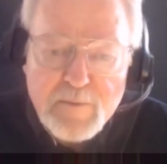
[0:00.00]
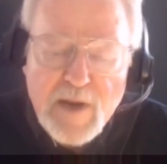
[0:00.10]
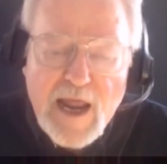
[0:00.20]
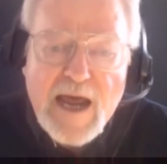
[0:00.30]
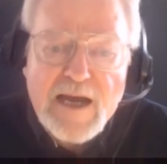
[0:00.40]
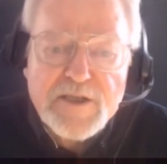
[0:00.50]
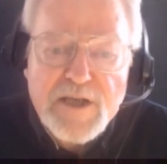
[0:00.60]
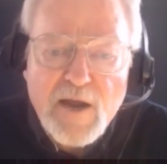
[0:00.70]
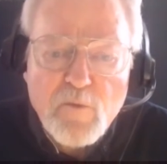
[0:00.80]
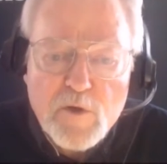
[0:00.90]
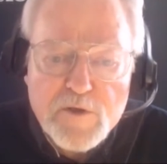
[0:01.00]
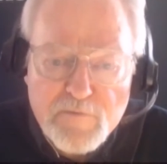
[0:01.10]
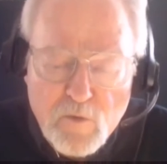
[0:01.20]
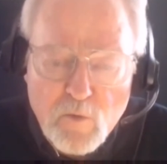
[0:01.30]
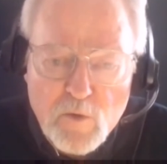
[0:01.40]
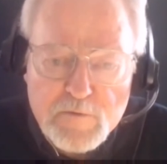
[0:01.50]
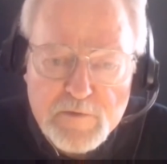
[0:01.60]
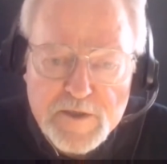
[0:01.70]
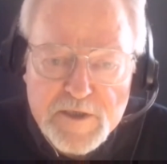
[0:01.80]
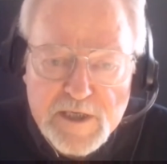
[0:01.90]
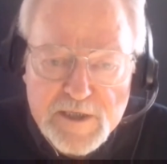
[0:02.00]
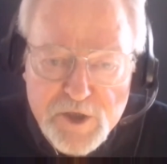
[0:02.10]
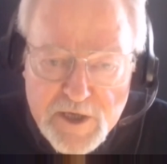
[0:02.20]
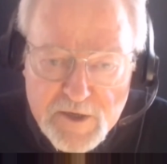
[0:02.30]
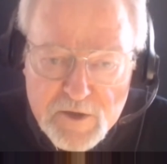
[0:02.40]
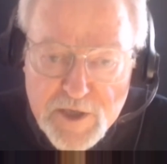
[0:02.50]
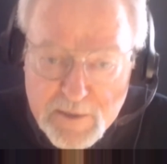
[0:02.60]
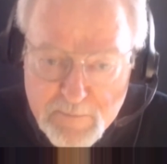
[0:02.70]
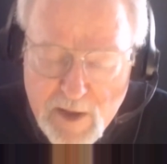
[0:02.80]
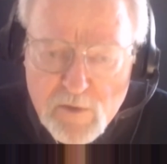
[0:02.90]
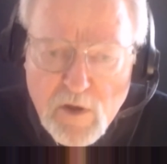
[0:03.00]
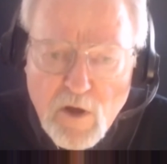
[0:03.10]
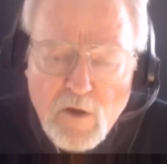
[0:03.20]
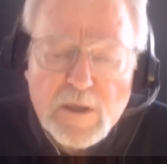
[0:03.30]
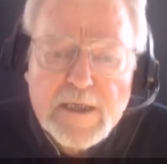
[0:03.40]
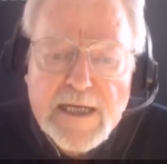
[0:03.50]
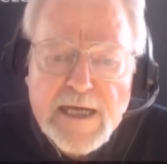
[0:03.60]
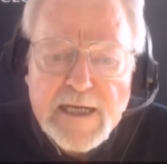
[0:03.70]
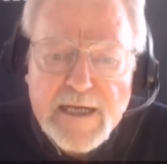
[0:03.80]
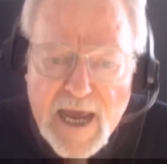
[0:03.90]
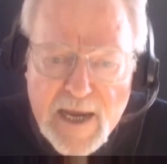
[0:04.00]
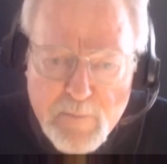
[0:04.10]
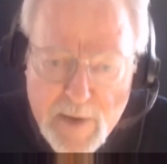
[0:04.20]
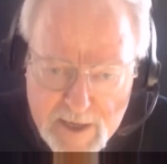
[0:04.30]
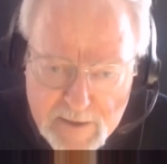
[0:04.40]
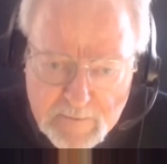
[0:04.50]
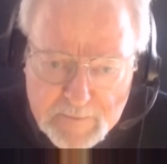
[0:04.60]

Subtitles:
last, I was, of course, for 6 years at mail call, Gay Ben.